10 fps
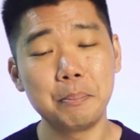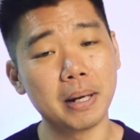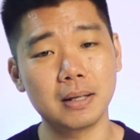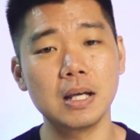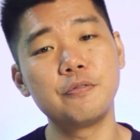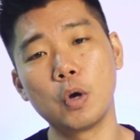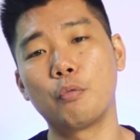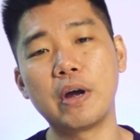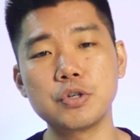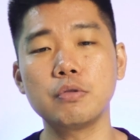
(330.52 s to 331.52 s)
But if you're
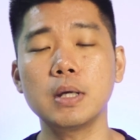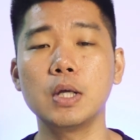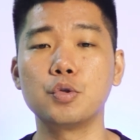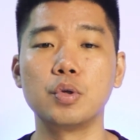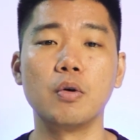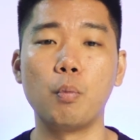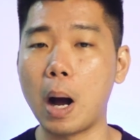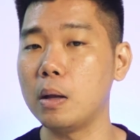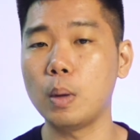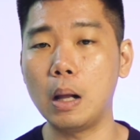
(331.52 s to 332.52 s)
venturing into the
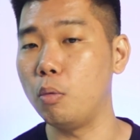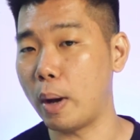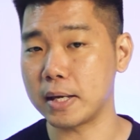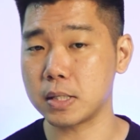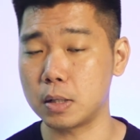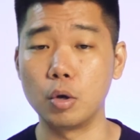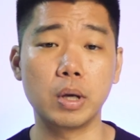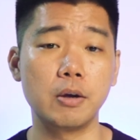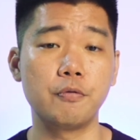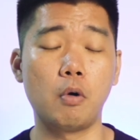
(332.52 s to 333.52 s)
wild west
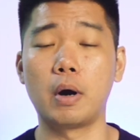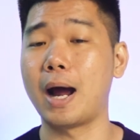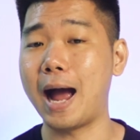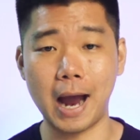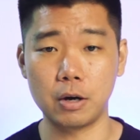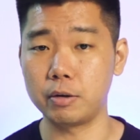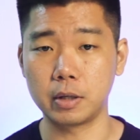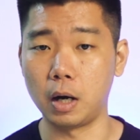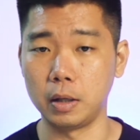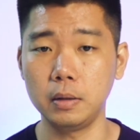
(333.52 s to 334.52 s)
looking for a hired
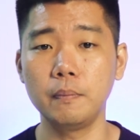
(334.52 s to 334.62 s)
gun,